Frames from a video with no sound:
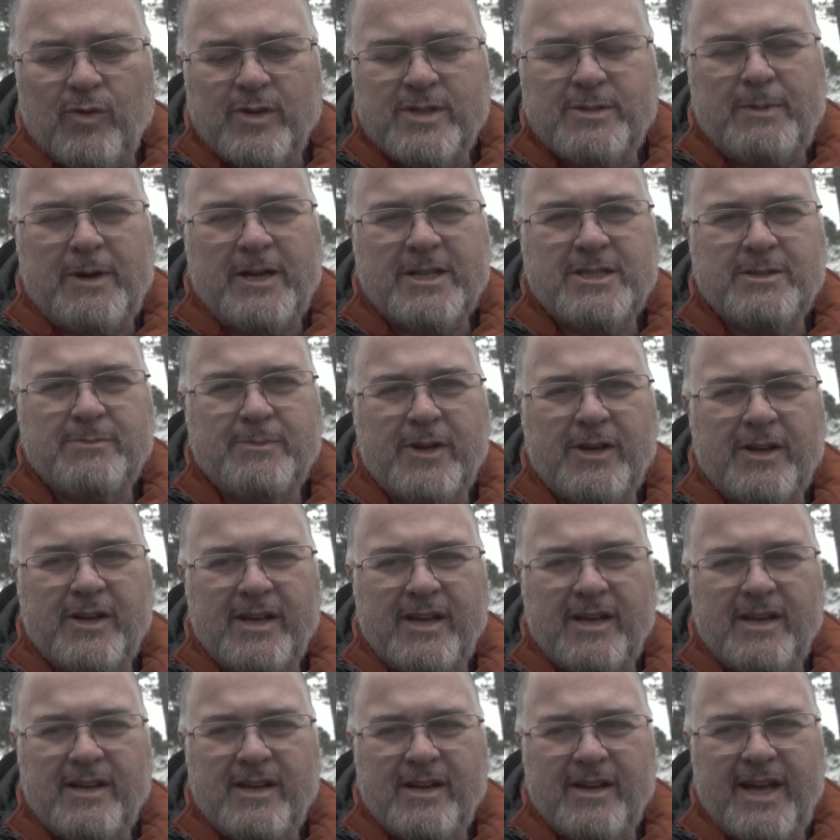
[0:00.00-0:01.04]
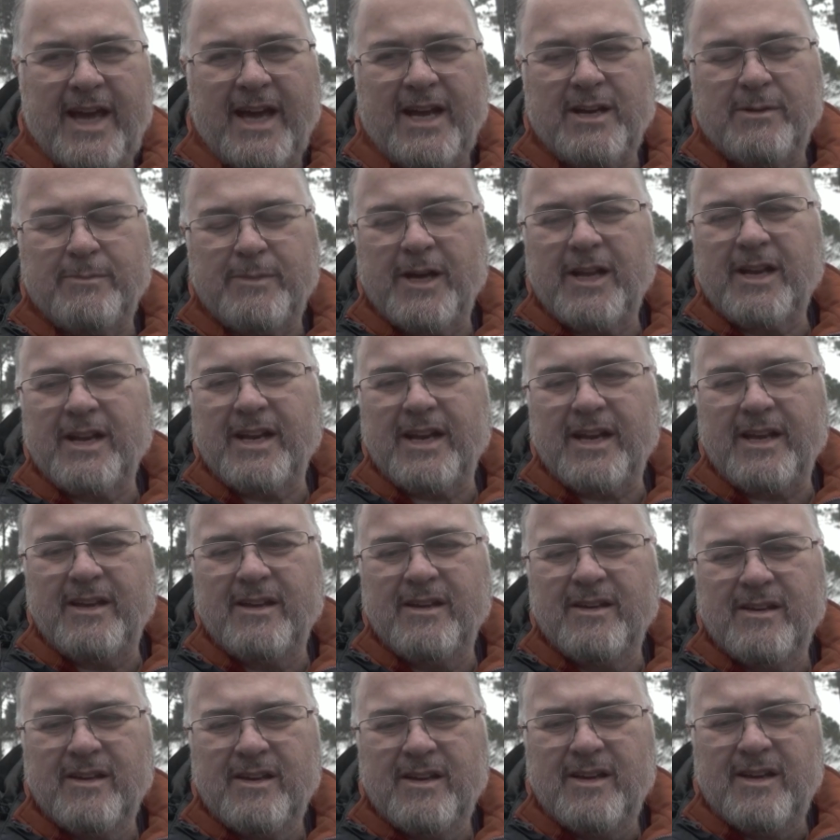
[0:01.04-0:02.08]
responsibility, accountability,
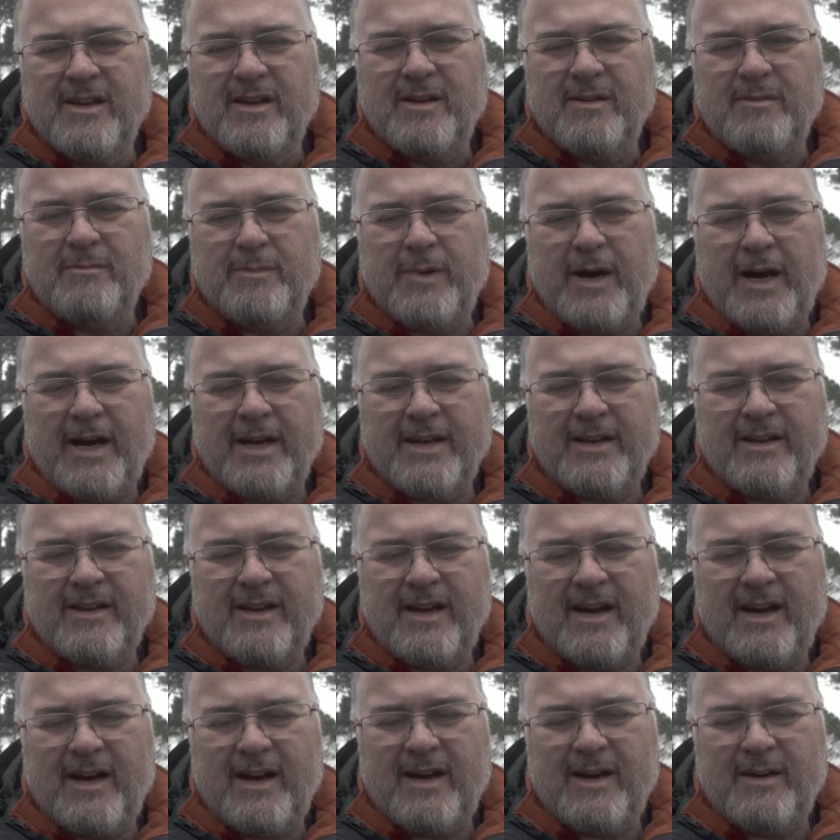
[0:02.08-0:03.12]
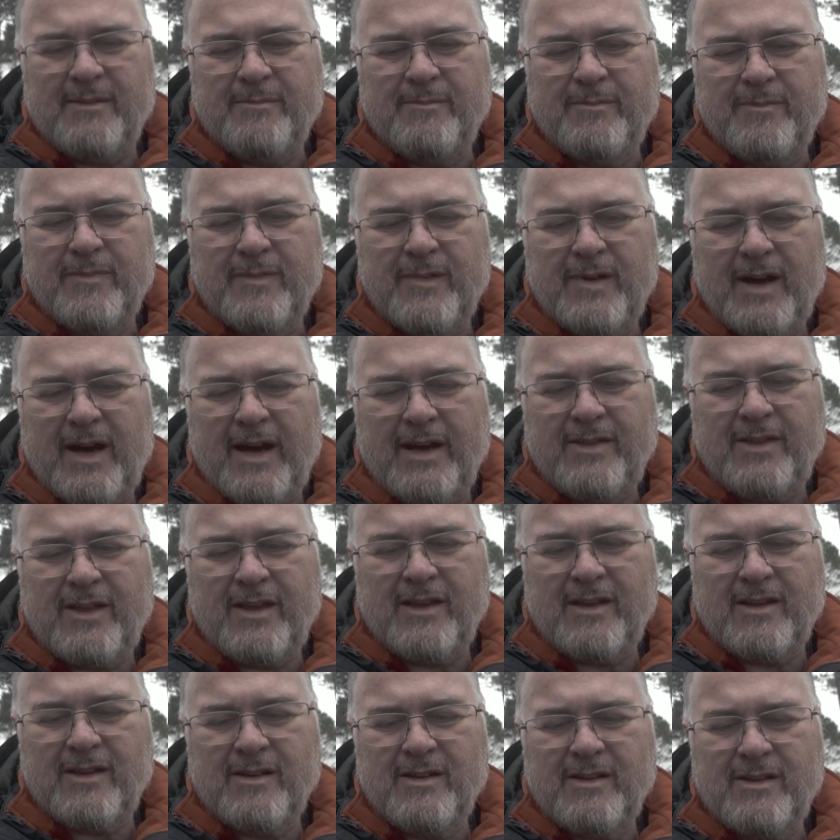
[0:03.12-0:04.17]
but I
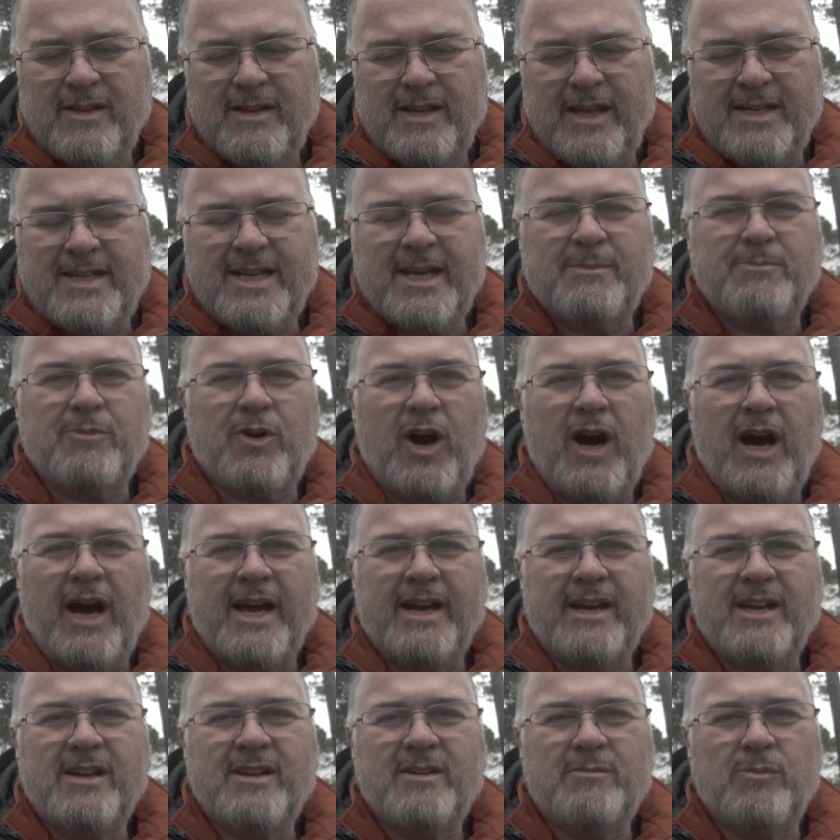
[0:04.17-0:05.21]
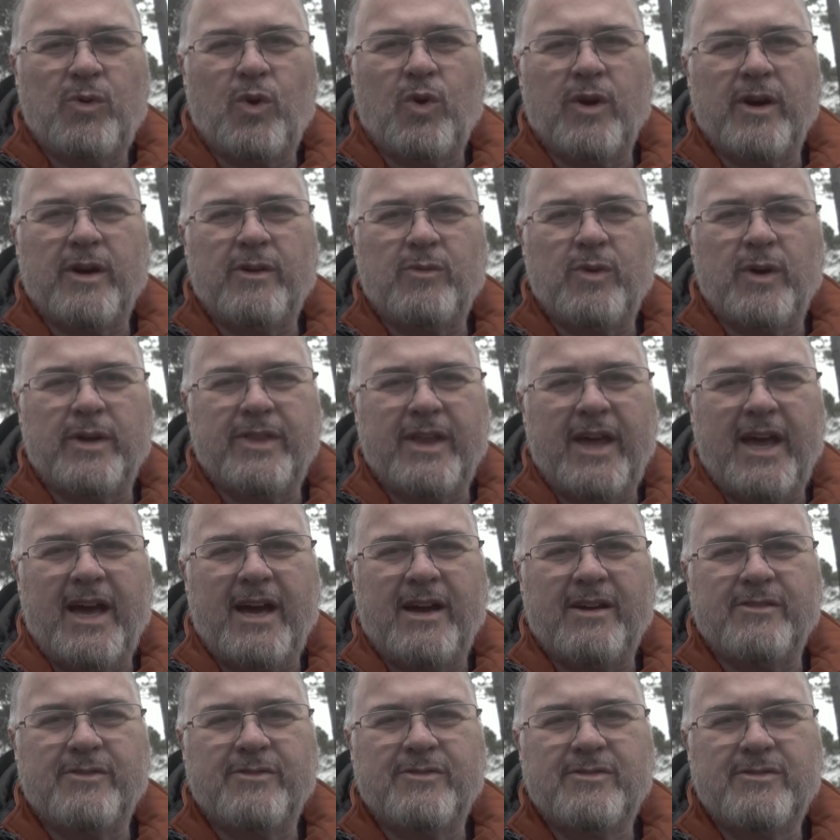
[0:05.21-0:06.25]
think they take pride more in what they
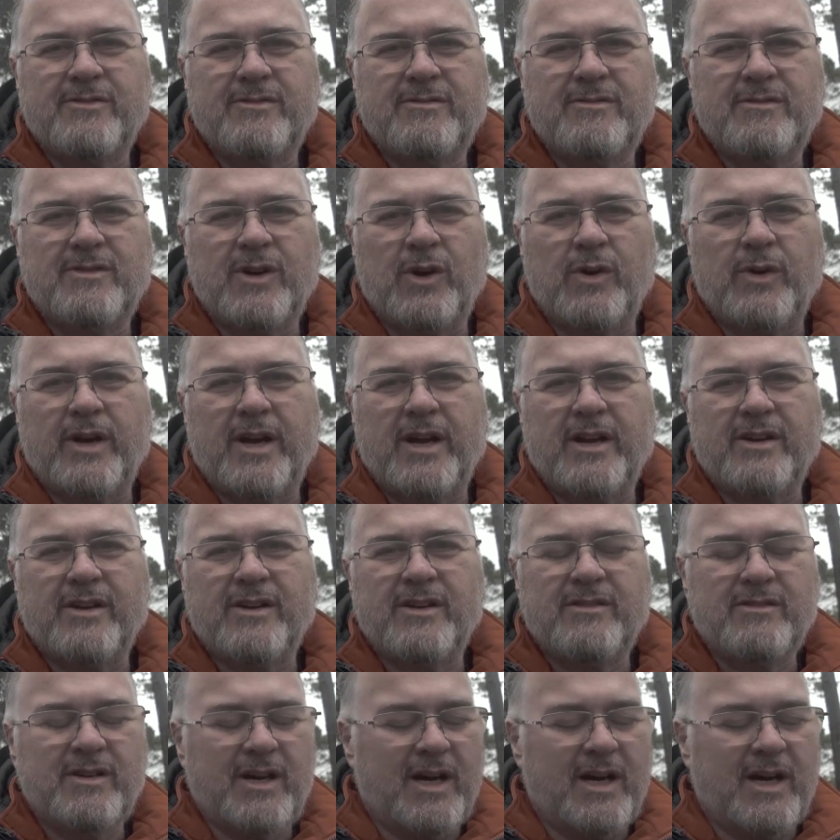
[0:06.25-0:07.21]
have going on.